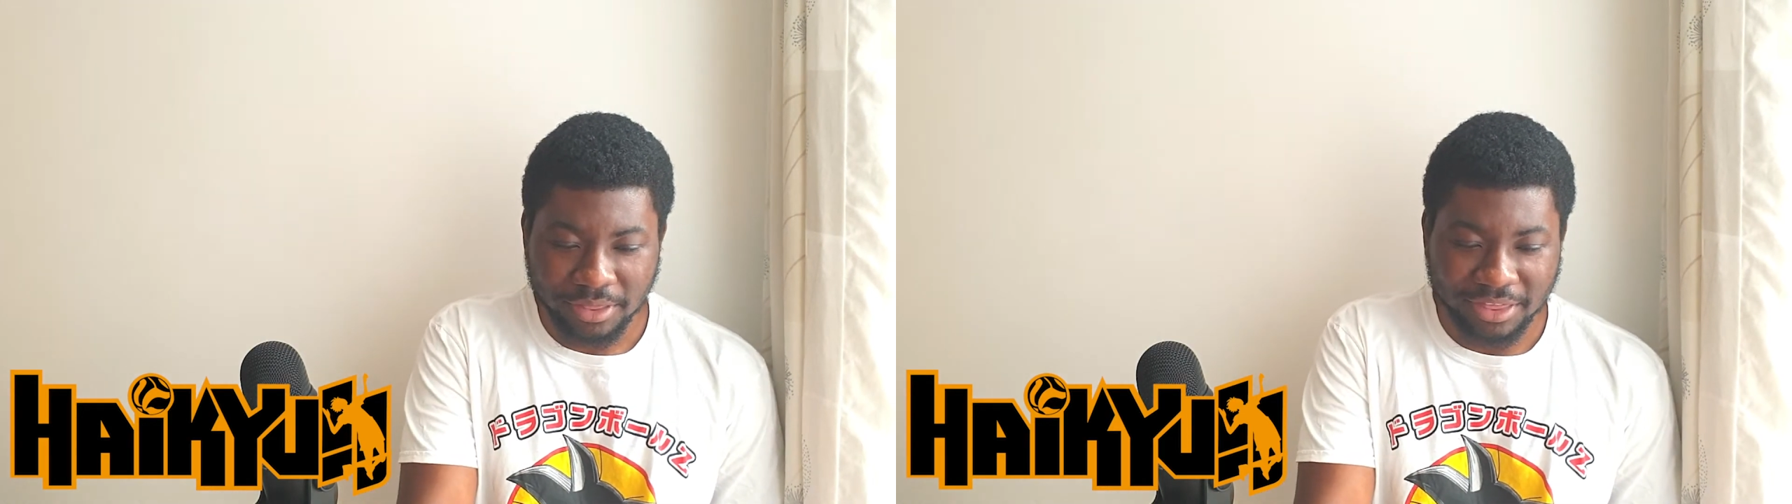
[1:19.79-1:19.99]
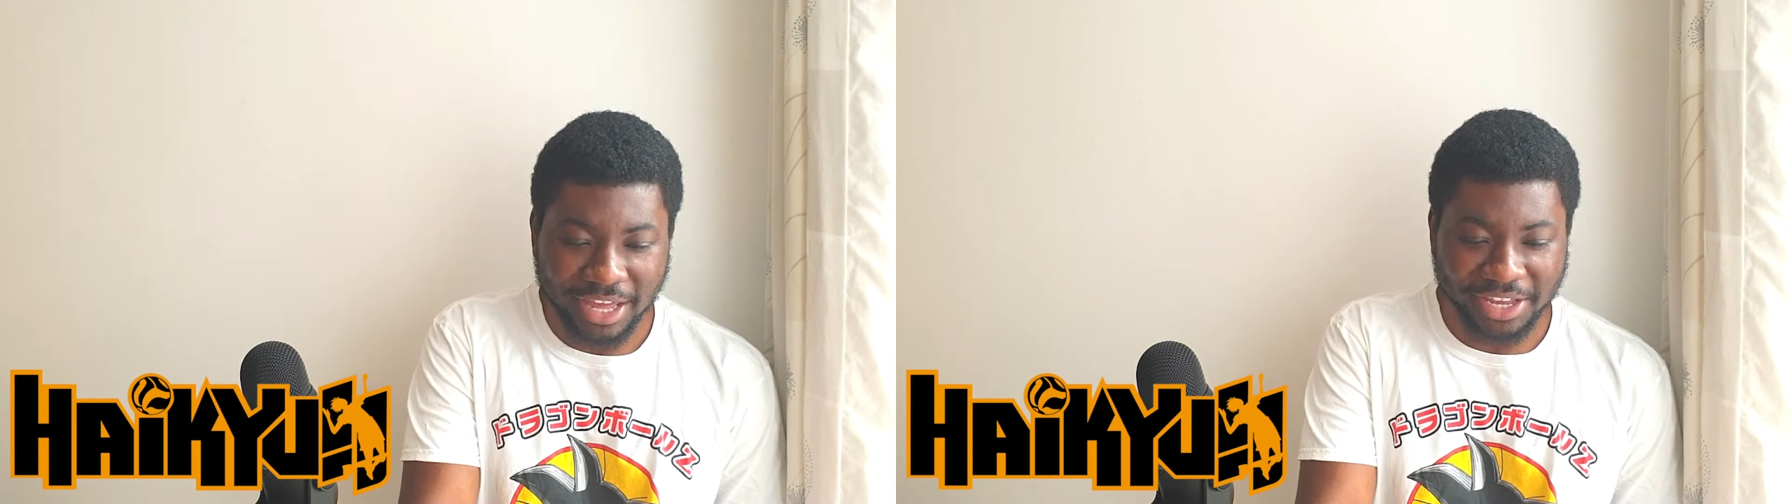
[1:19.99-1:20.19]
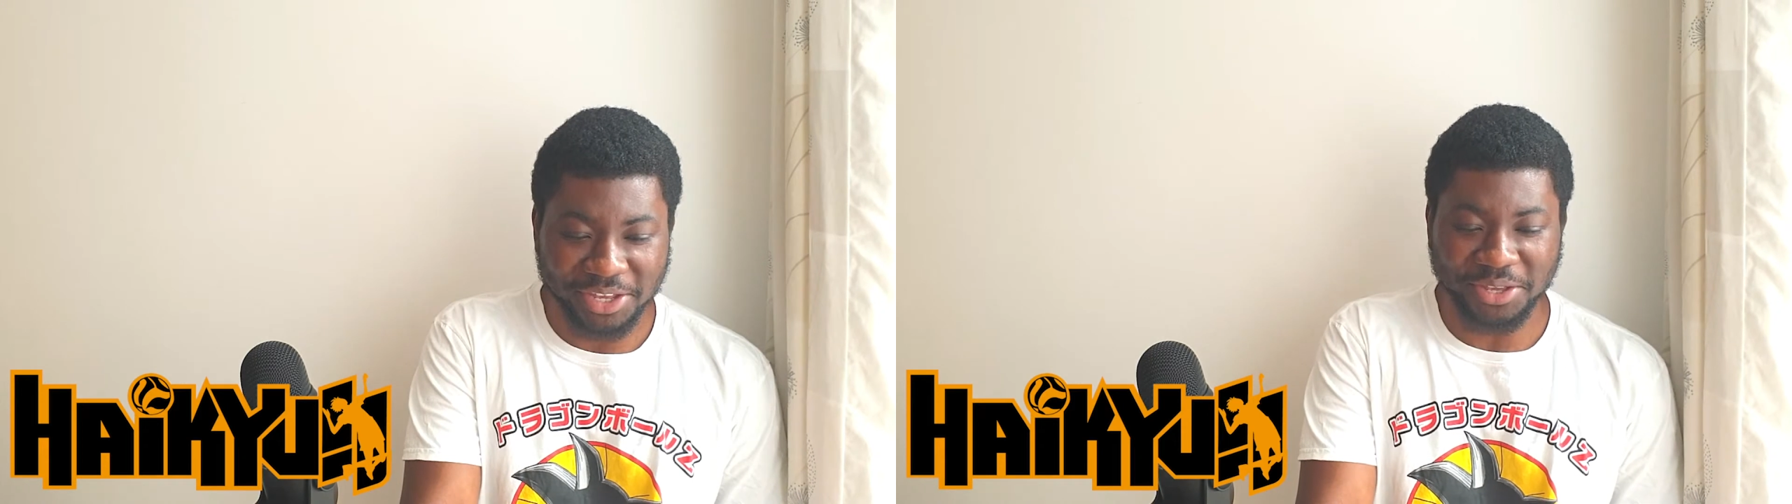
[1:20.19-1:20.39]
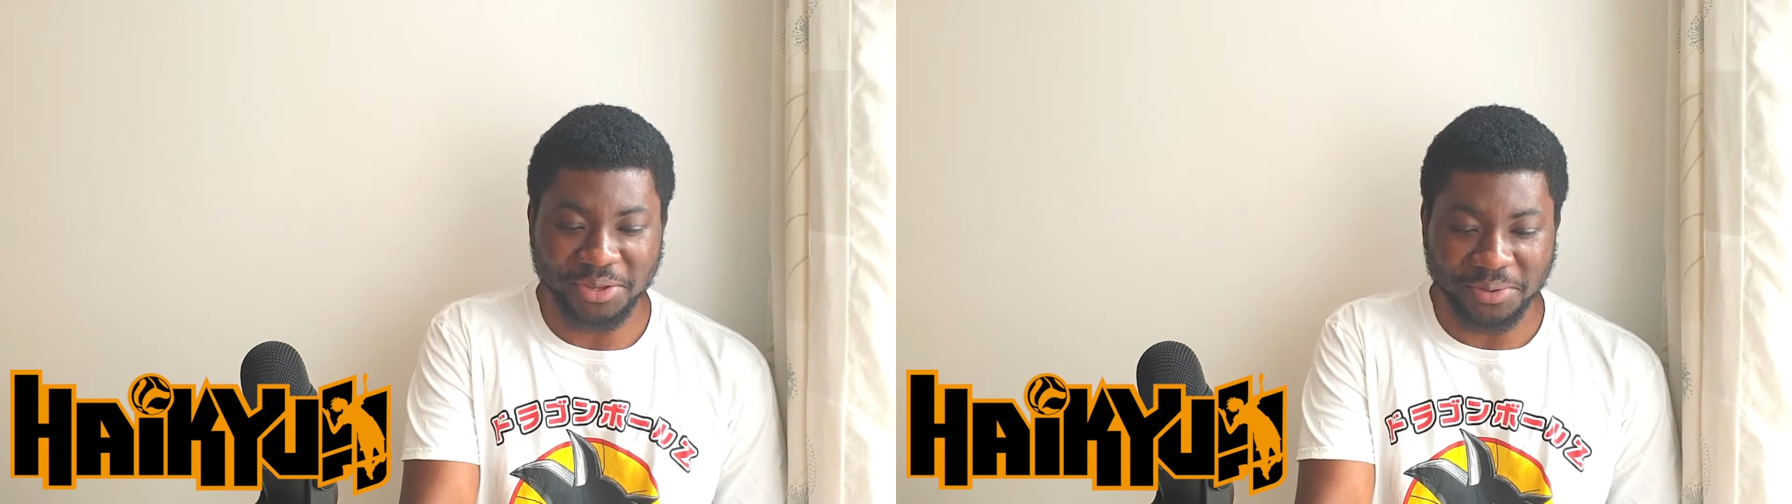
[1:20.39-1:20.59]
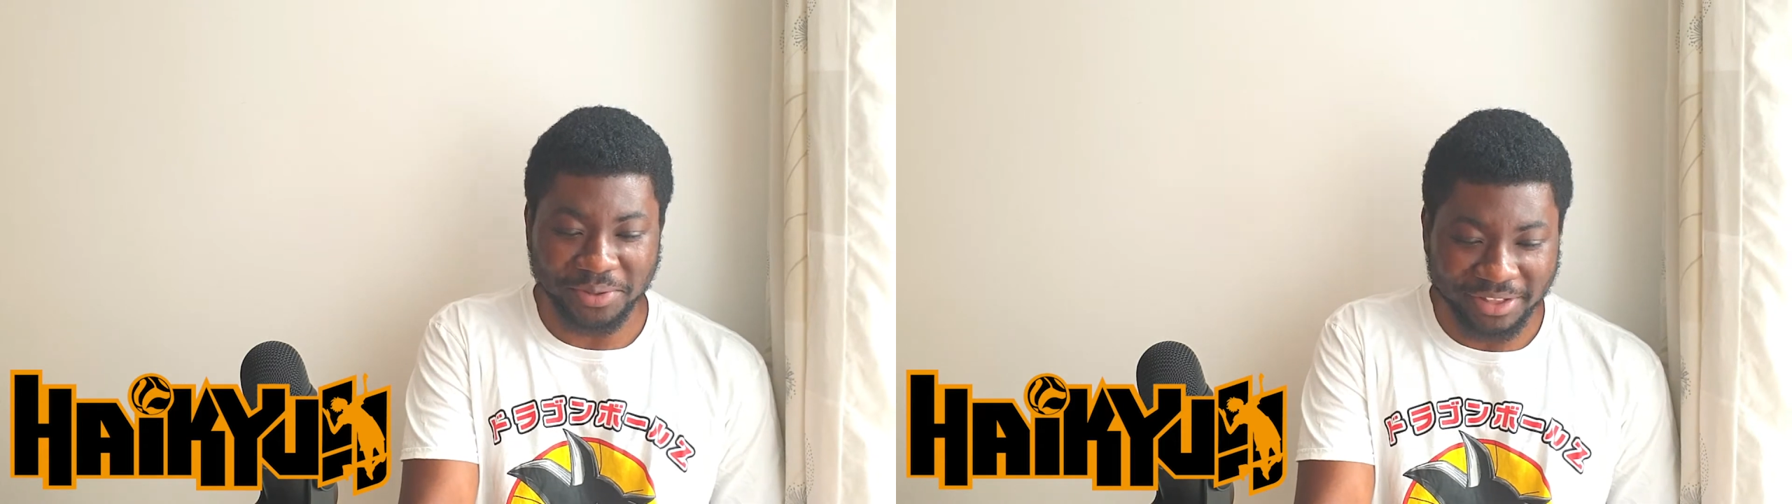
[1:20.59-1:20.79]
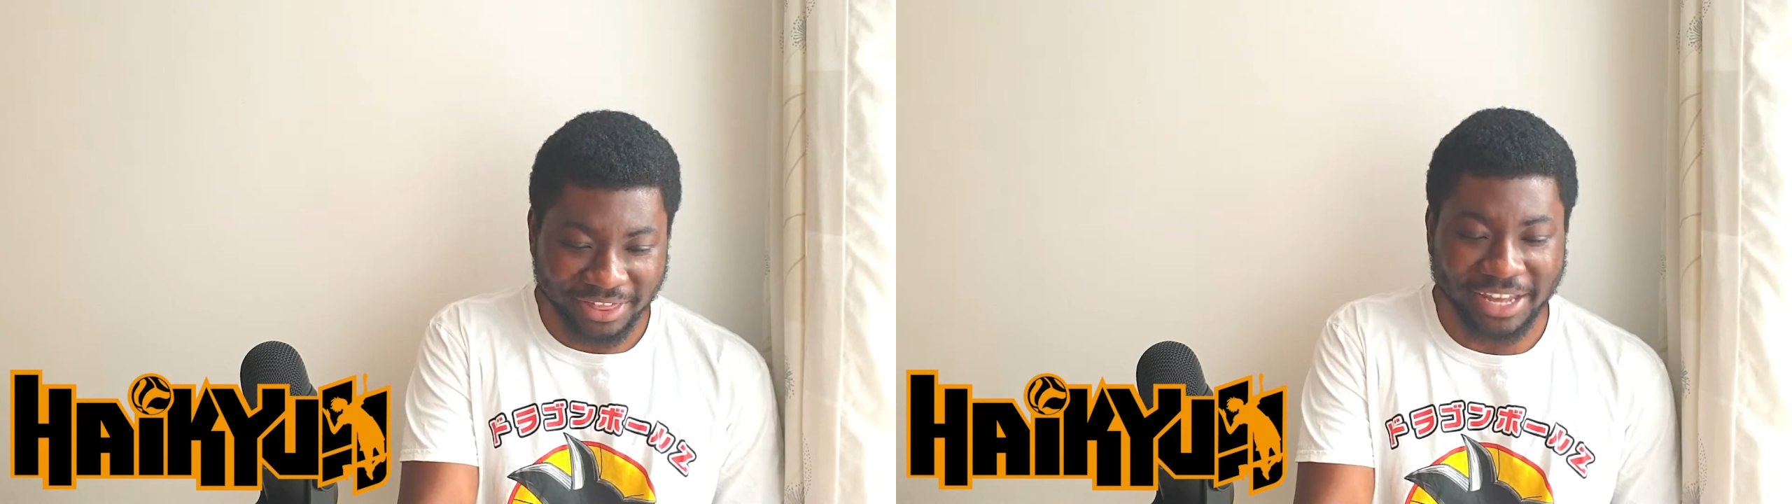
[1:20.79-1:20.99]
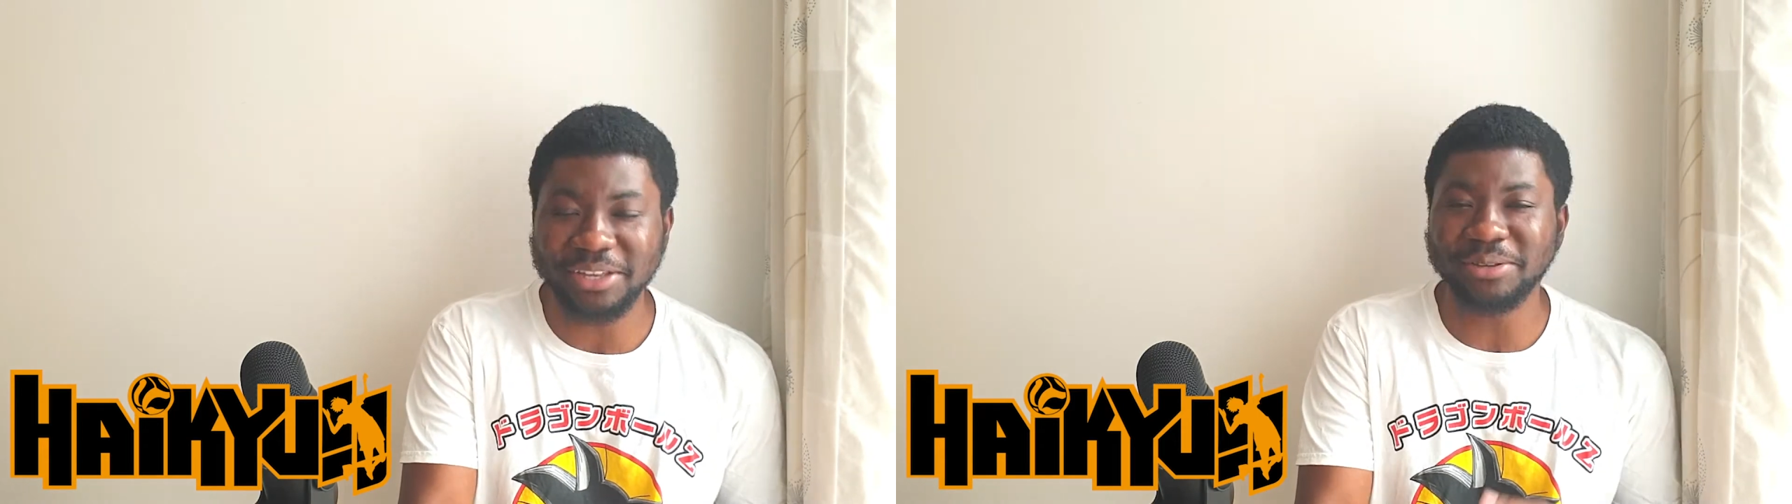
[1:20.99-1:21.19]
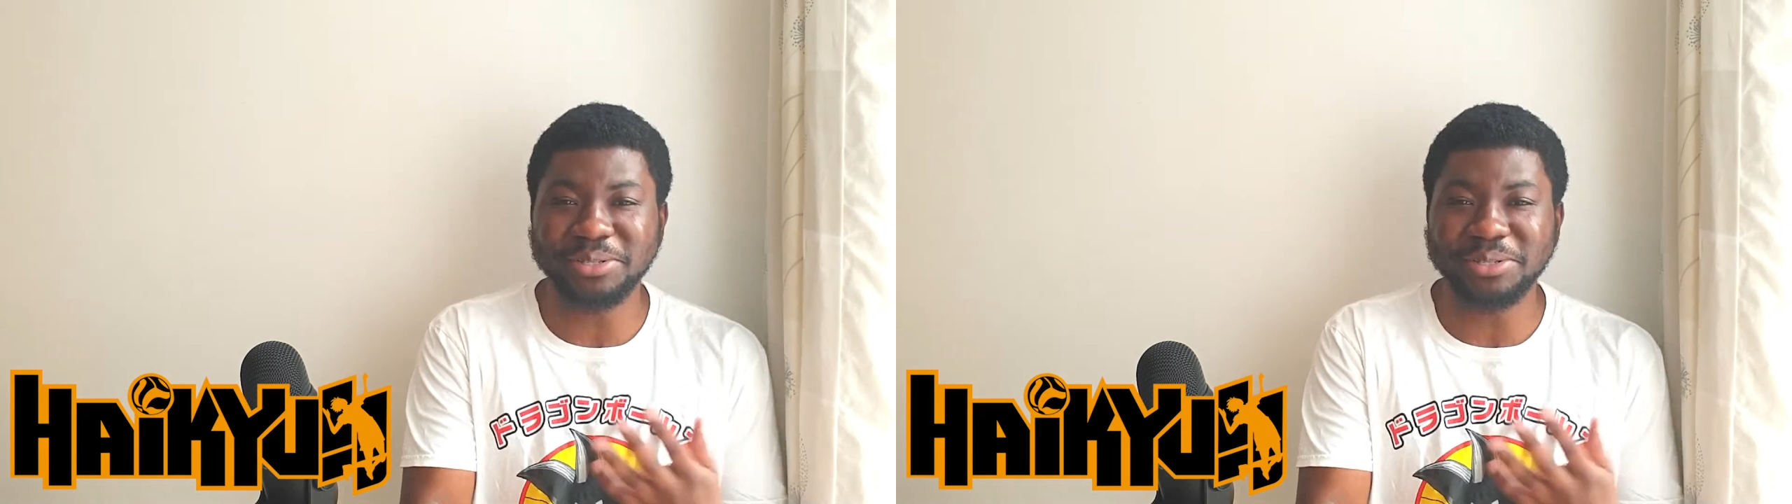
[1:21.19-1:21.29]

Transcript: Thank you.